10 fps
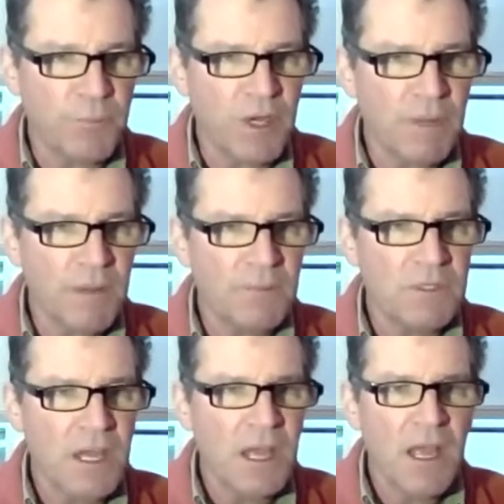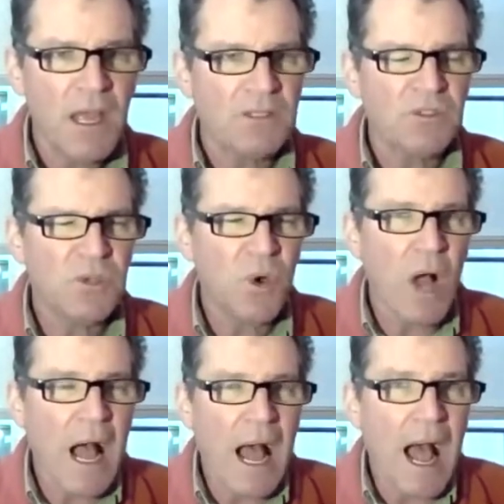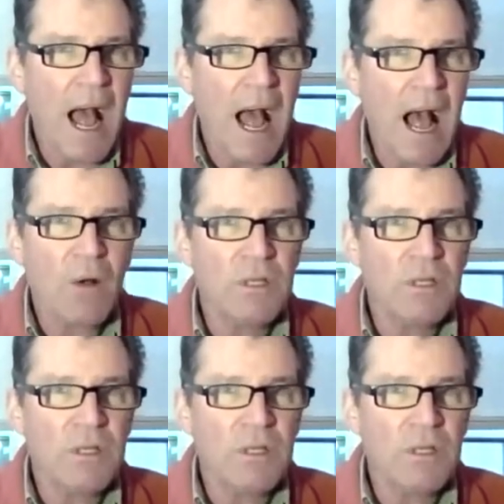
premiums. So how